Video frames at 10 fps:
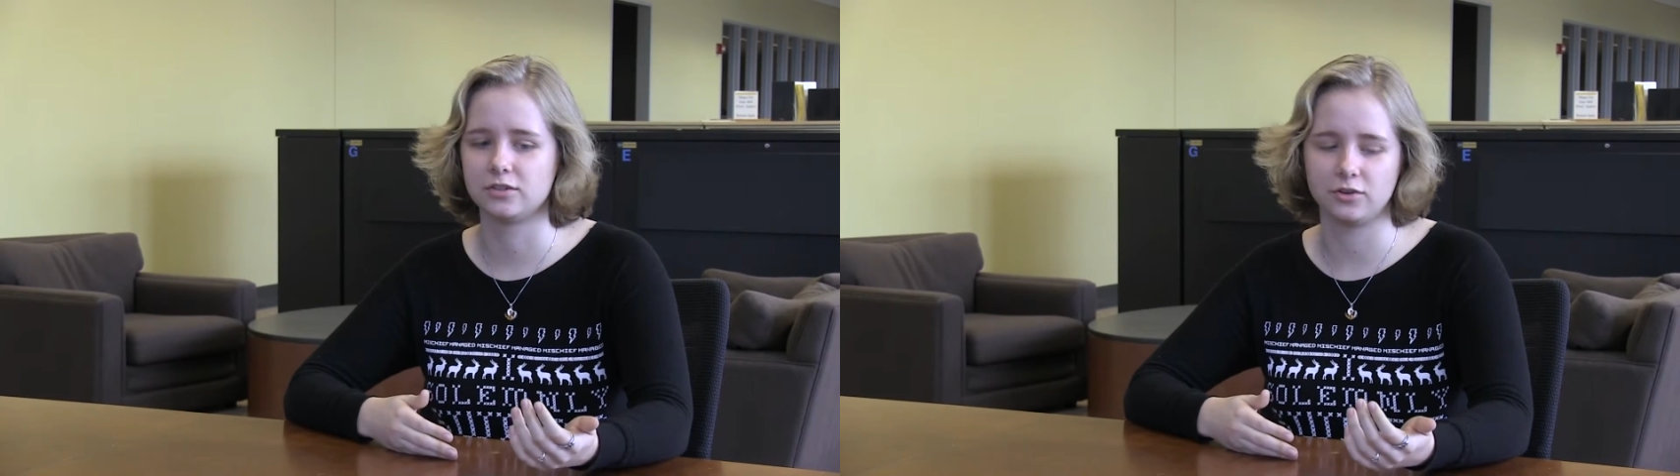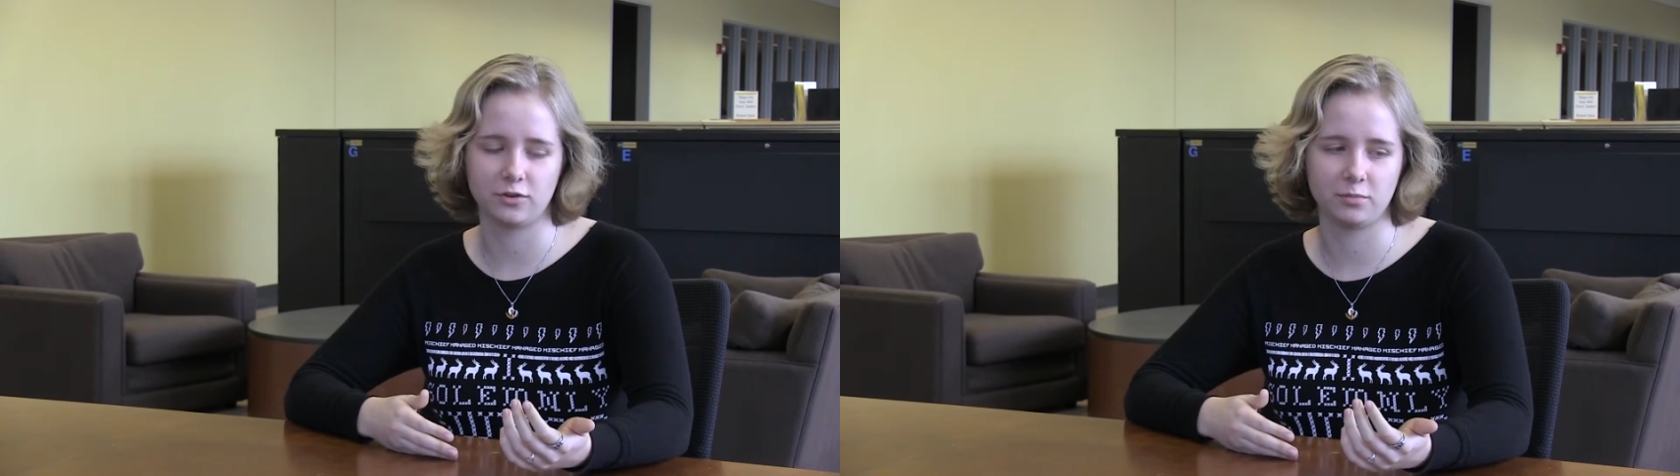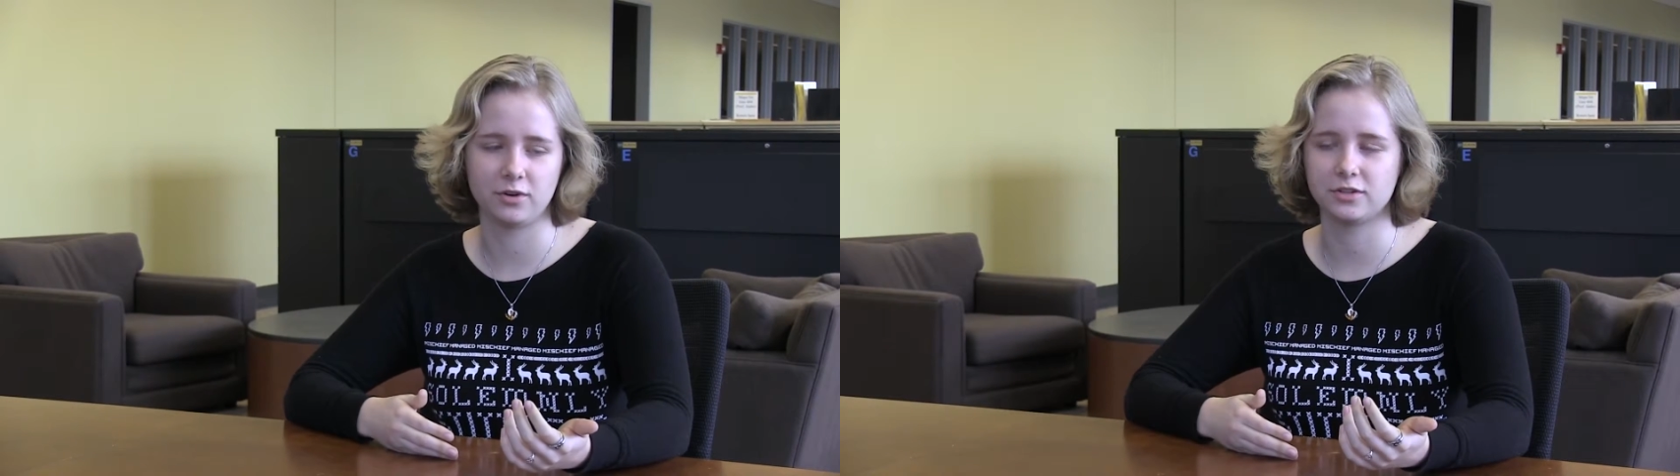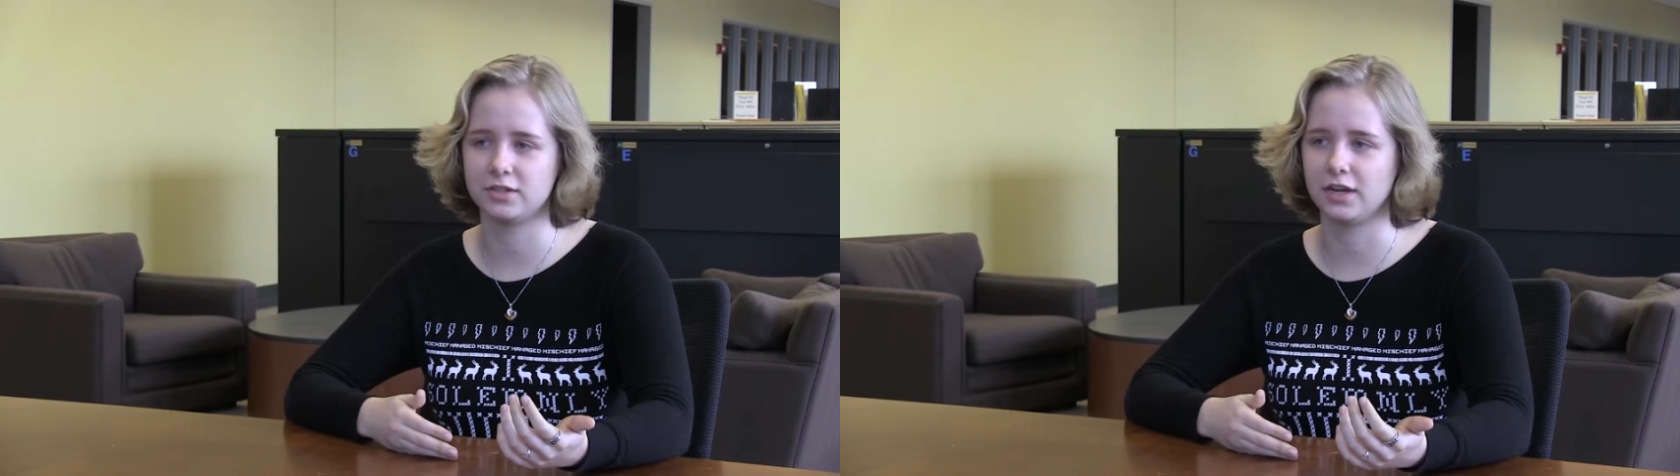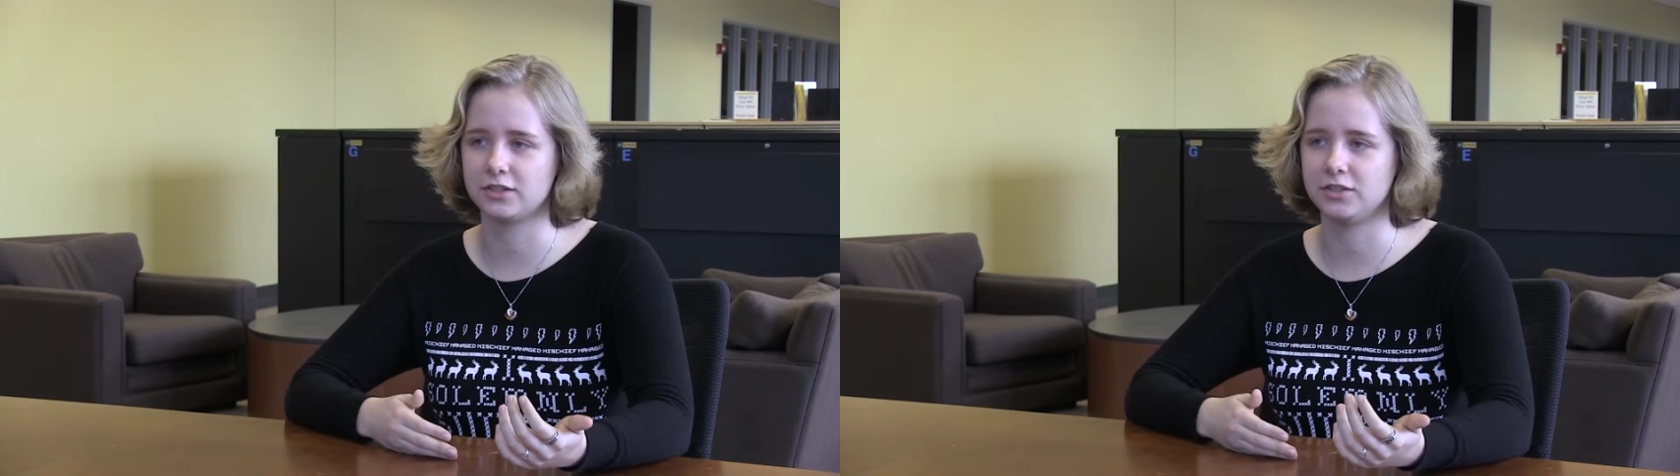turn to the
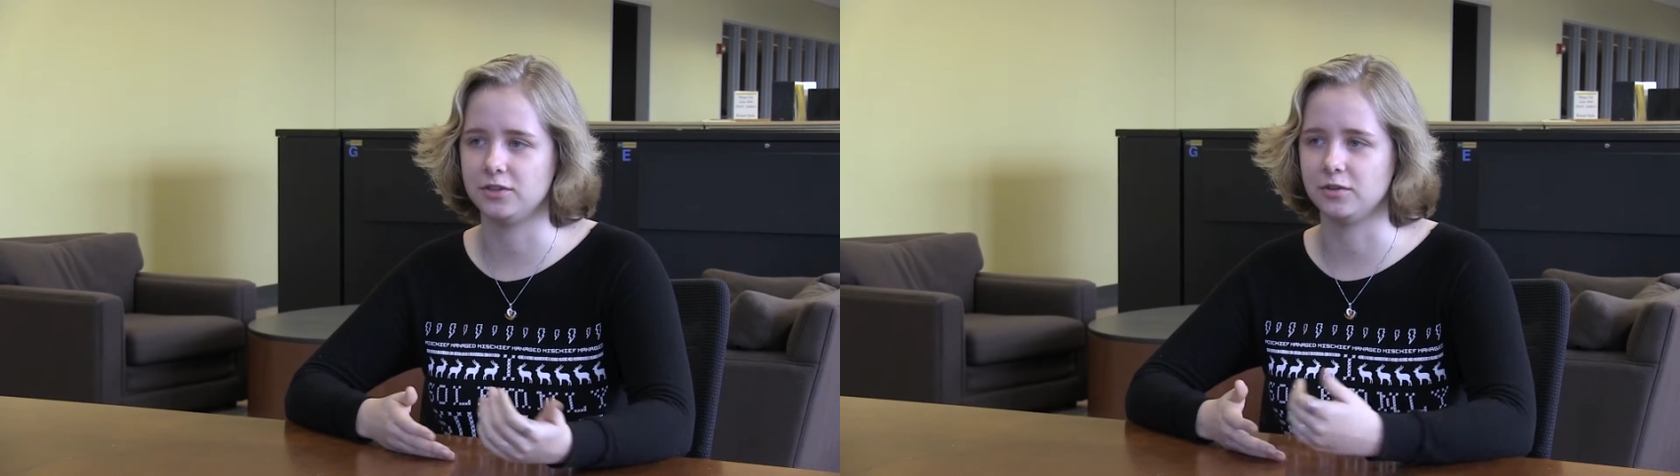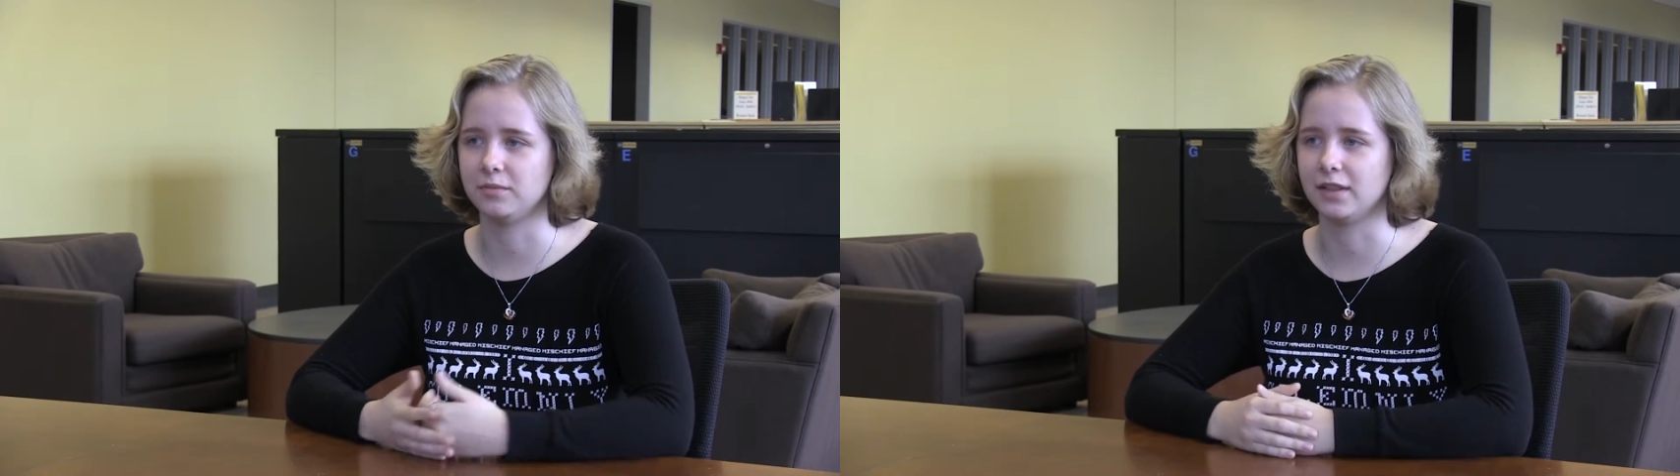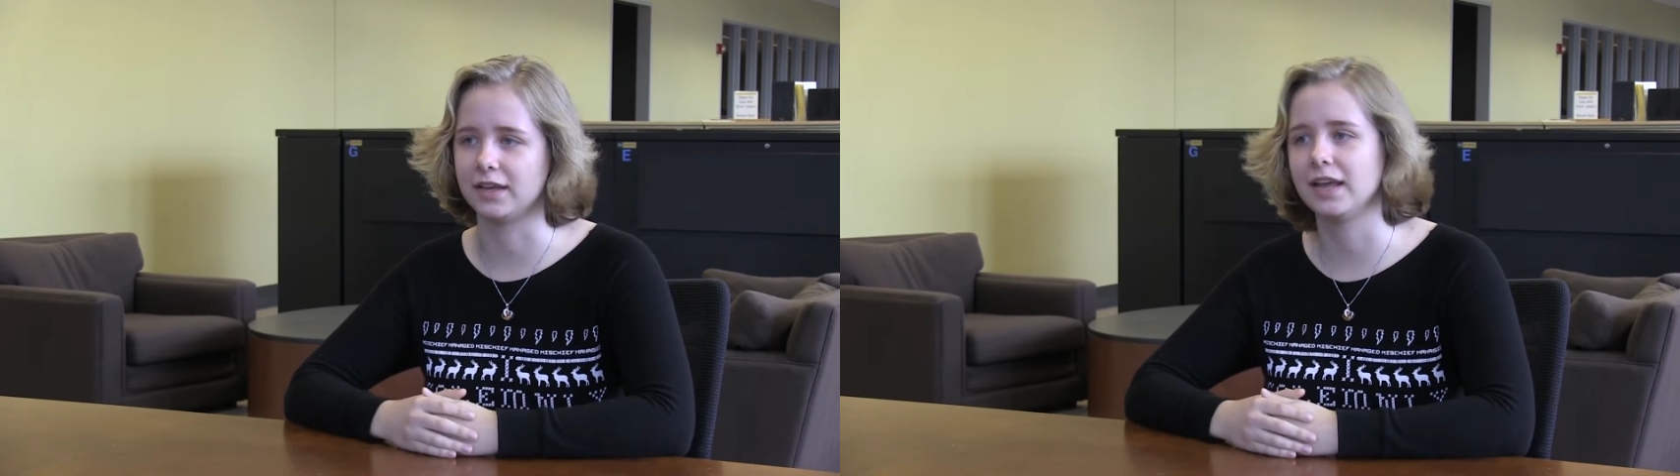person next to you and be like,